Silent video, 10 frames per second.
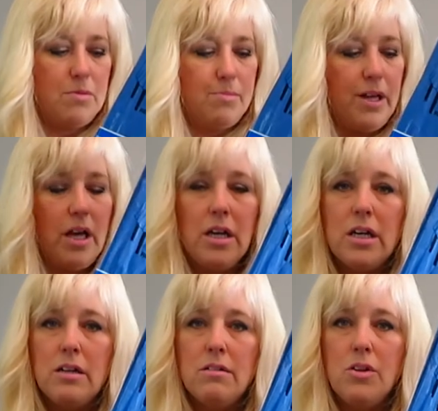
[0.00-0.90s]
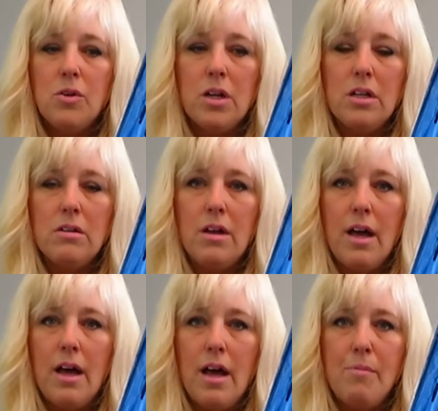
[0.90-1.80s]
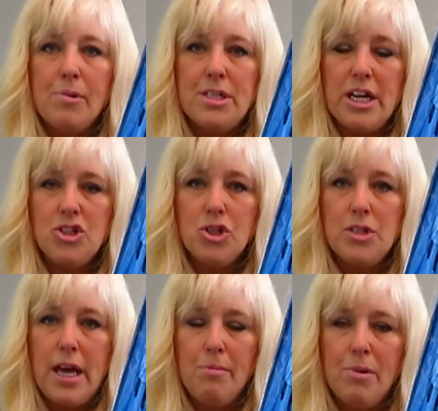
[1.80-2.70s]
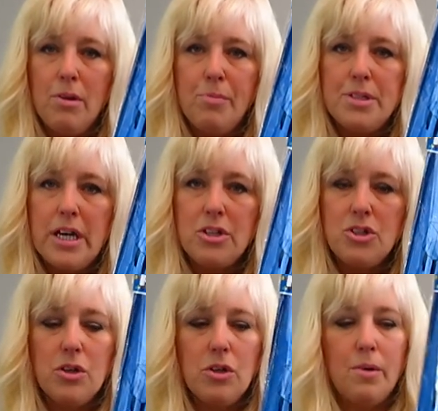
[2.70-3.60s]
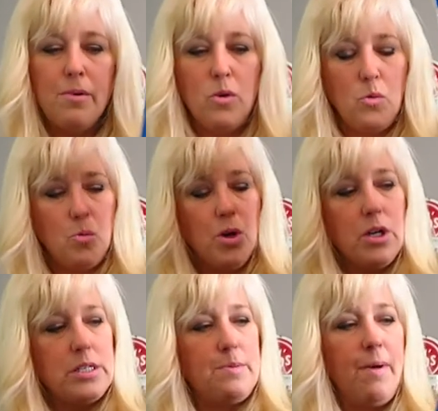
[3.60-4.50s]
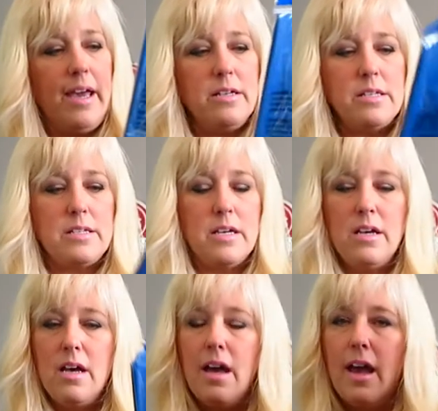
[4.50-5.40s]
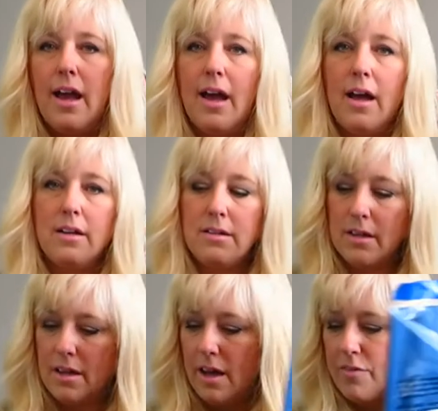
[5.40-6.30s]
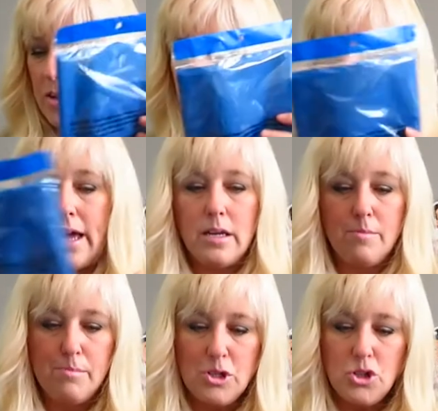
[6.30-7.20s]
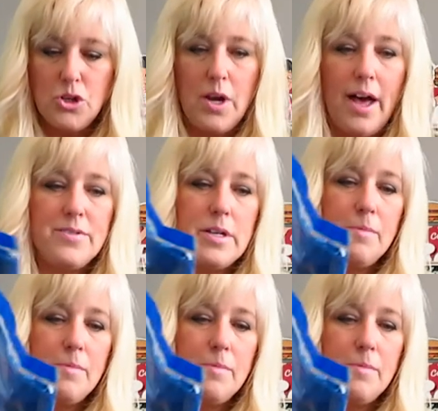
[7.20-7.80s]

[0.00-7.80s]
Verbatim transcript: a buck, you can uh, protect your table, protect your workspace, and cover that. Be sure you have